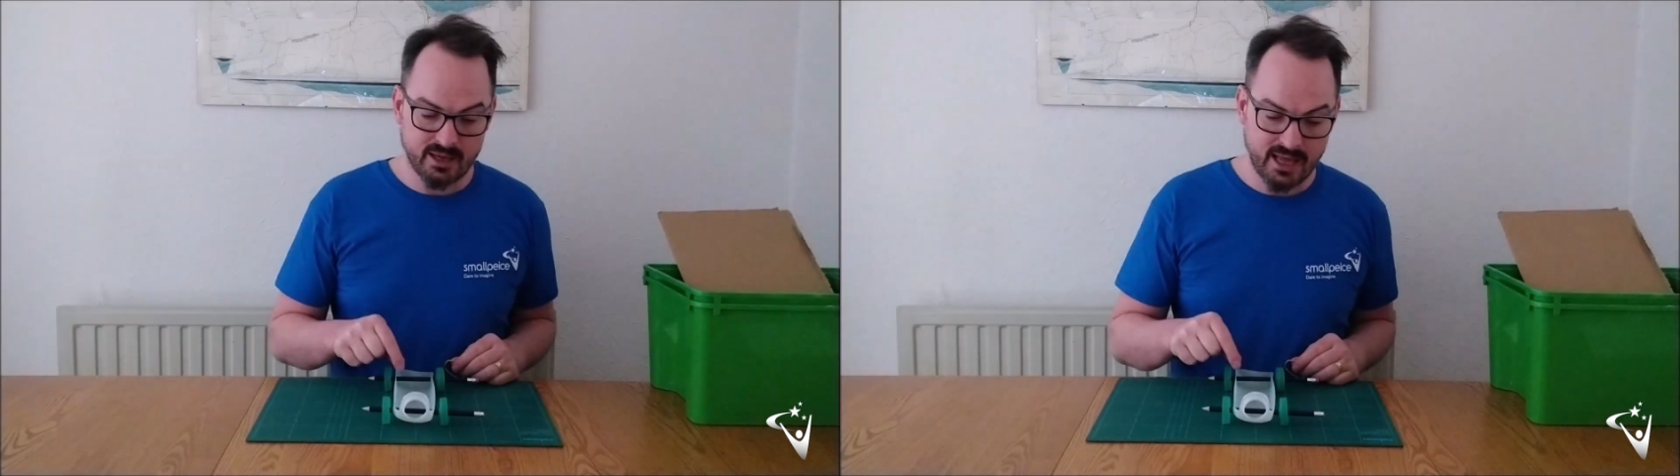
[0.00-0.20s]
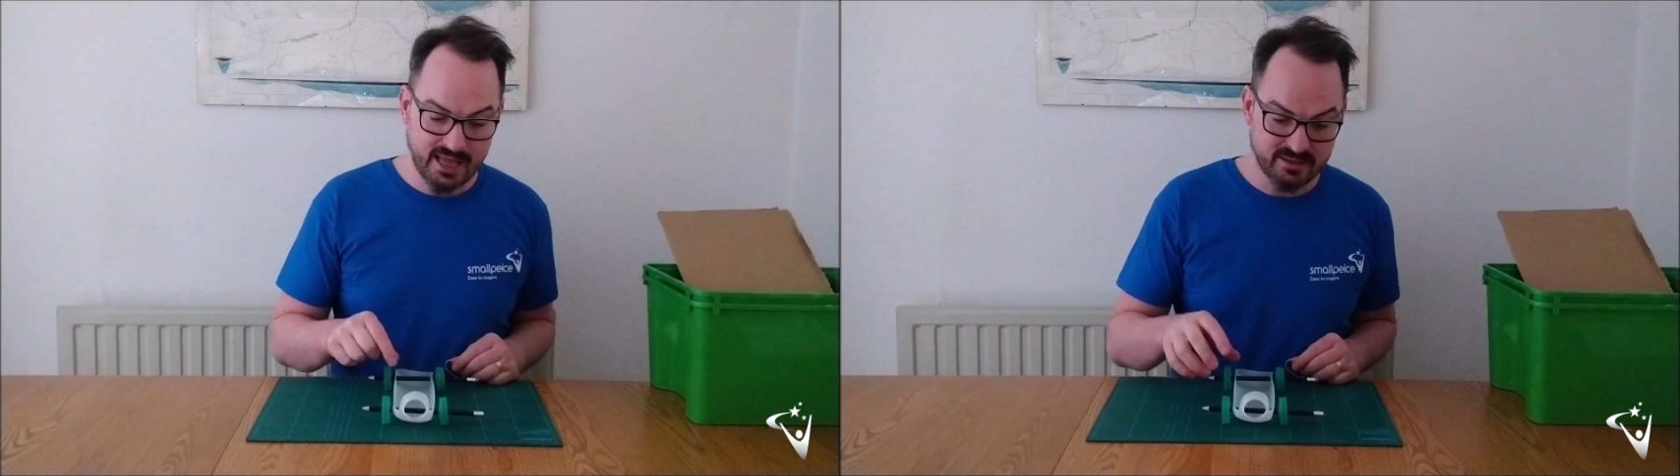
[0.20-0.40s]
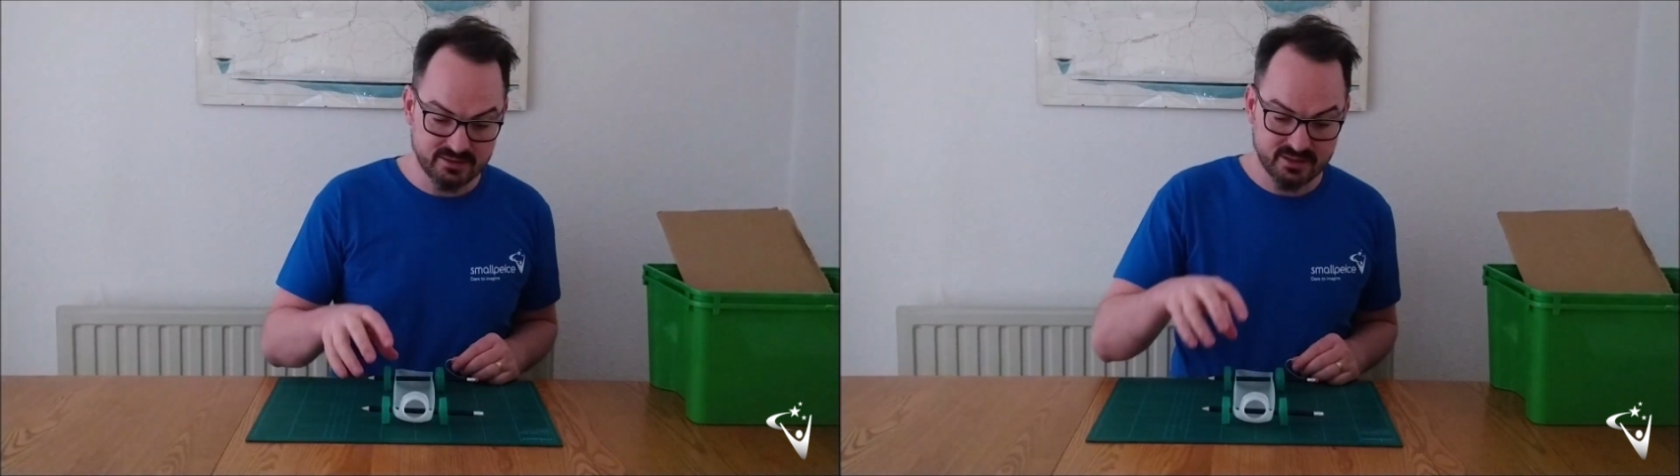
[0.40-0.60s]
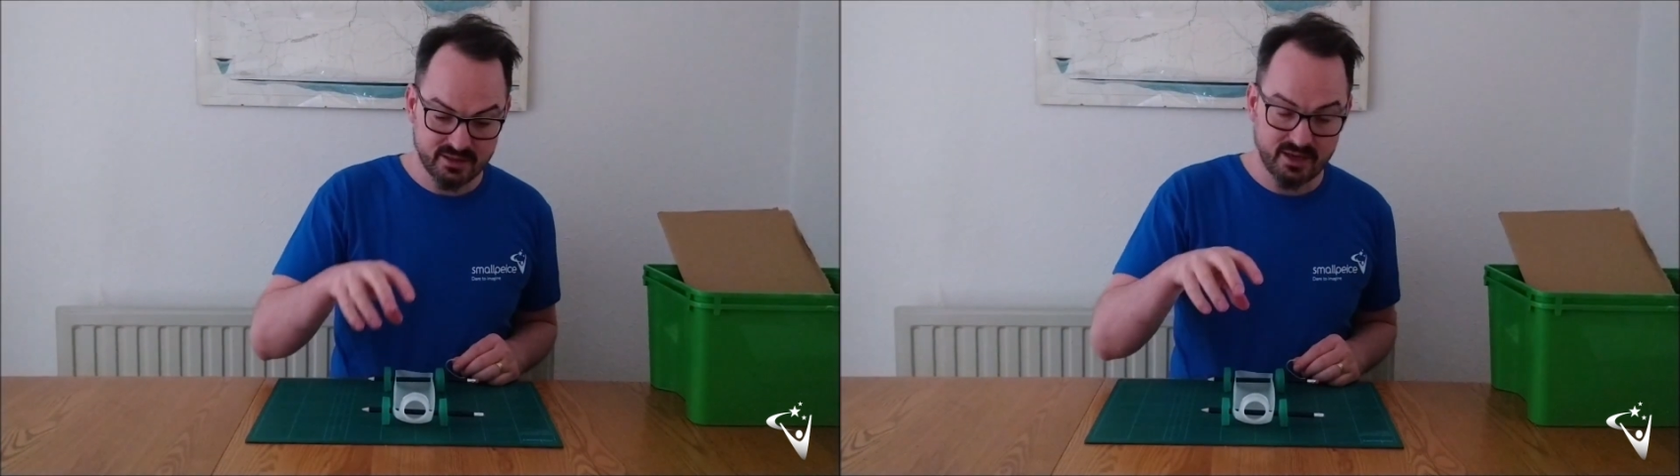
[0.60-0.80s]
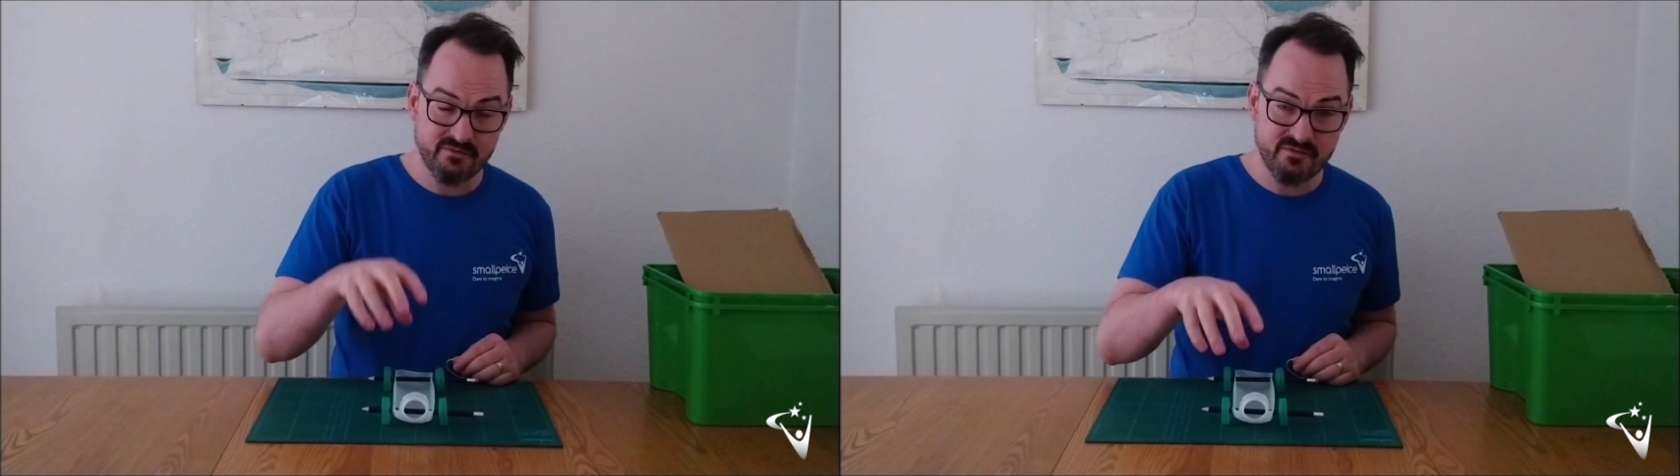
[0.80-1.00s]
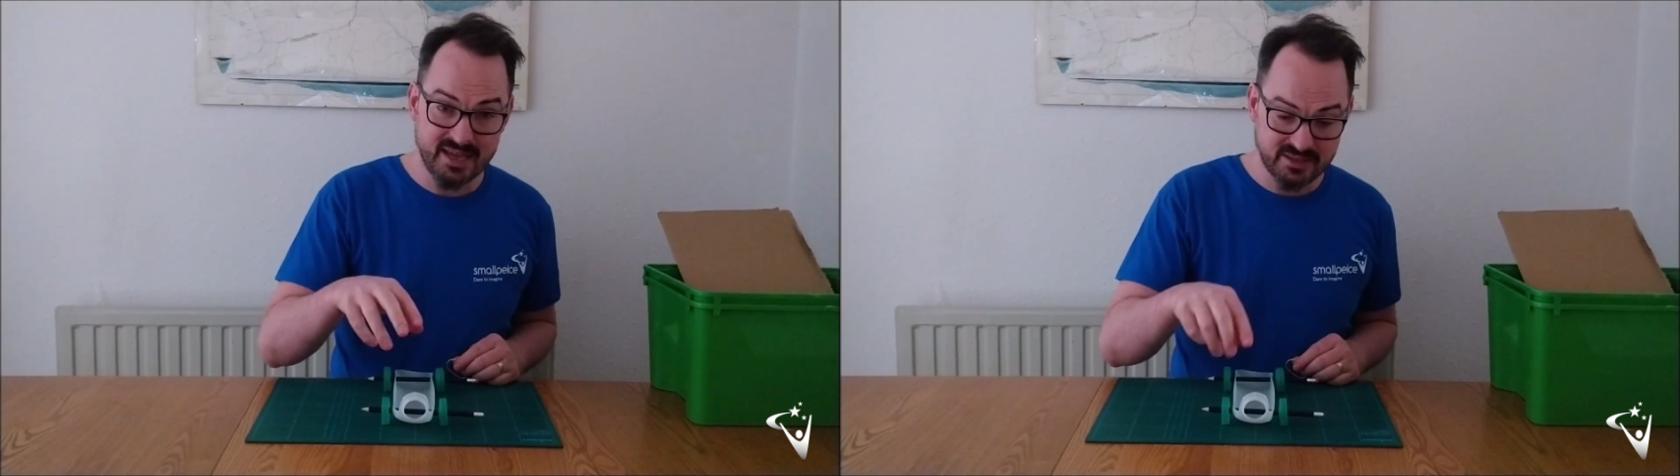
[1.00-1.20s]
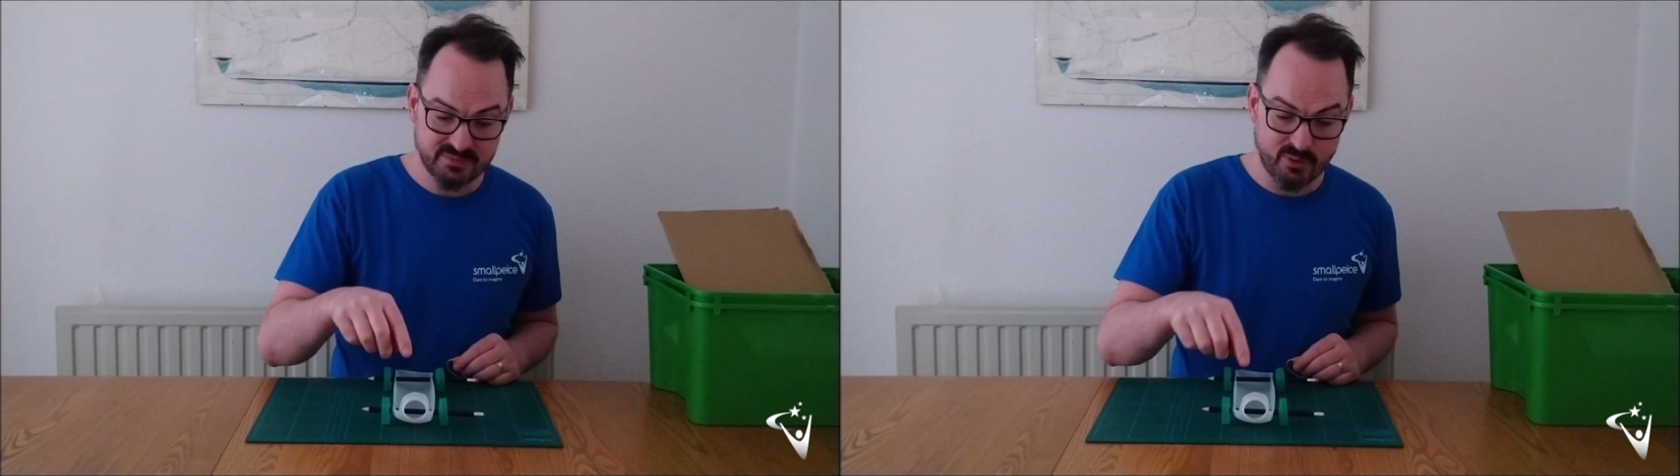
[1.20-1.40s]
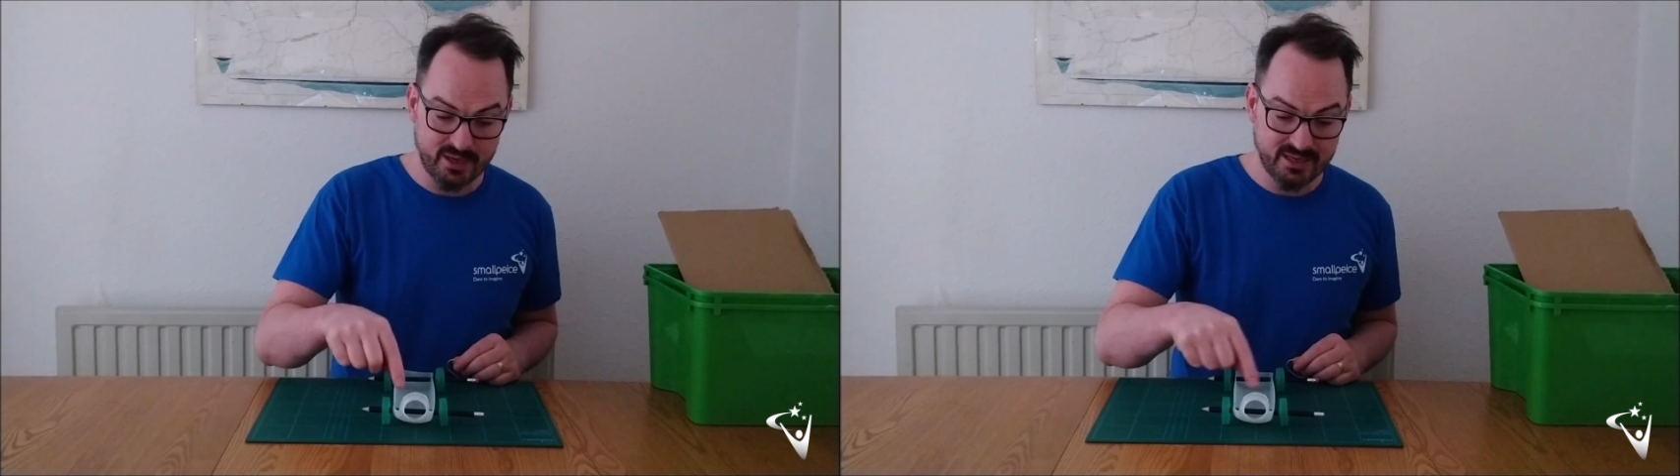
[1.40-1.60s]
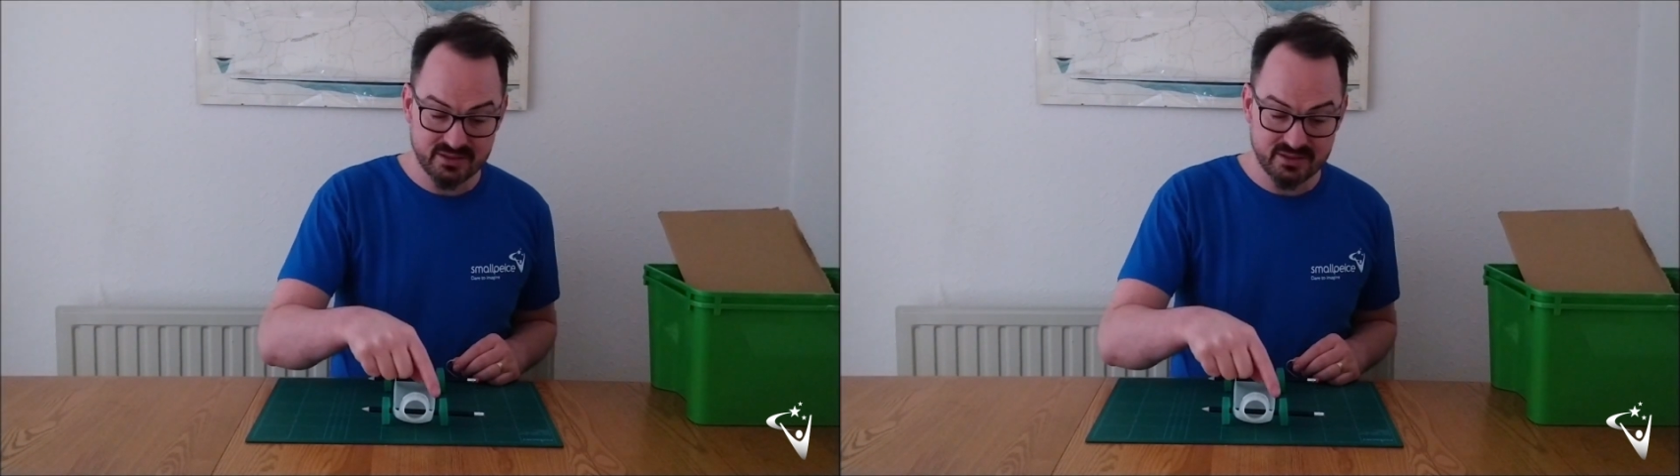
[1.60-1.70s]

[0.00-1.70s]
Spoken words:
and a fixed point